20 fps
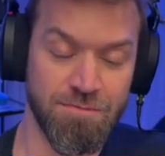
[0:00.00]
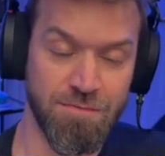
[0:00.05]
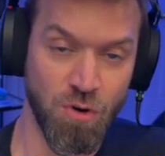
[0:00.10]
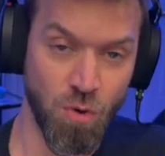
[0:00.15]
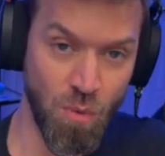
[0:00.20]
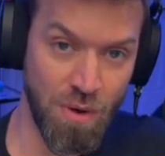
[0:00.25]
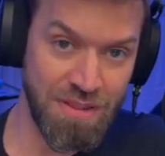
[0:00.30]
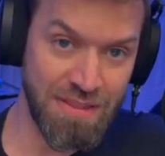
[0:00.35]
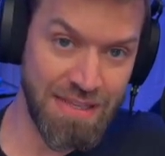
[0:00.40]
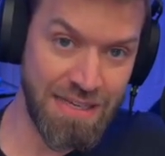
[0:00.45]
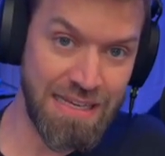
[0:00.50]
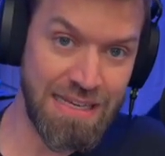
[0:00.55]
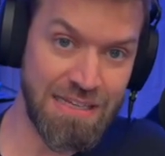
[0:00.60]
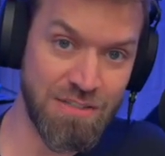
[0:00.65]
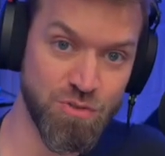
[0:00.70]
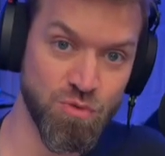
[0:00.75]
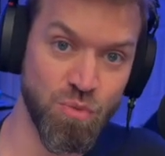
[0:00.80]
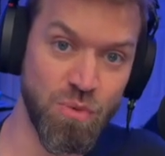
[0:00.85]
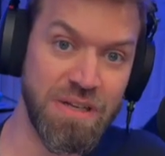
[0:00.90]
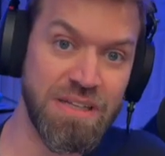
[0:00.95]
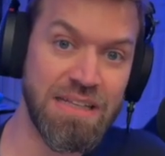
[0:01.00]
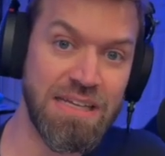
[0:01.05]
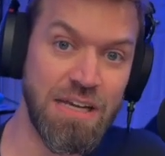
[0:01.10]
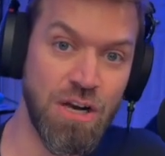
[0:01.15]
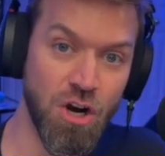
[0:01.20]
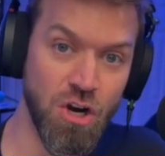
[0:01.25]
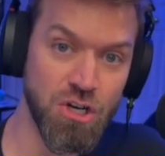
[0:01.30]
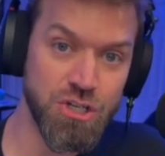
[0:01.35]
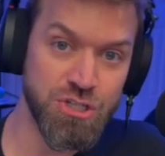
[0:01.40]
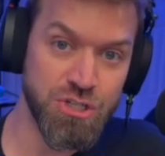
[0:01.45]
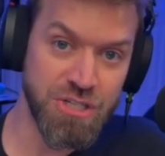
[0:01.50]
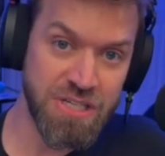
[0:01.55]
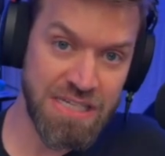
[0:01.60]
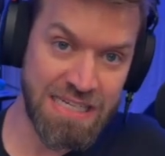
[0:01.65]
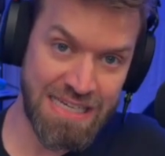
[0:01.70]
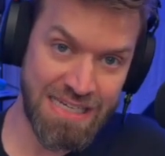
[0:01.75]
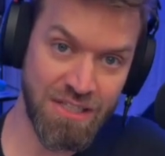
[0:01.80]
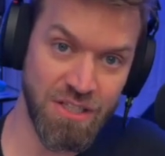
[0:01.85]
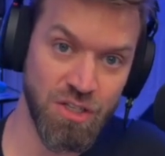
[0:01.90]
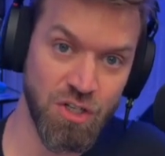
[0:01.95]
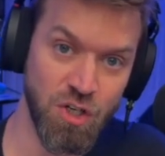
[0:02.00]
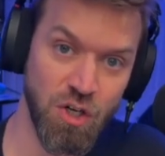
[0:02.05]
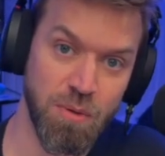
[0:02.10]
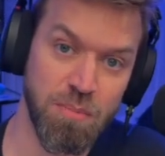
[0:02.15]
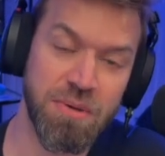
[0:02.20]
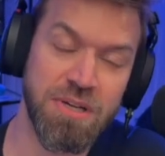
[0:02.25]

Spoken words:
For one thing, it's really hard to kill her,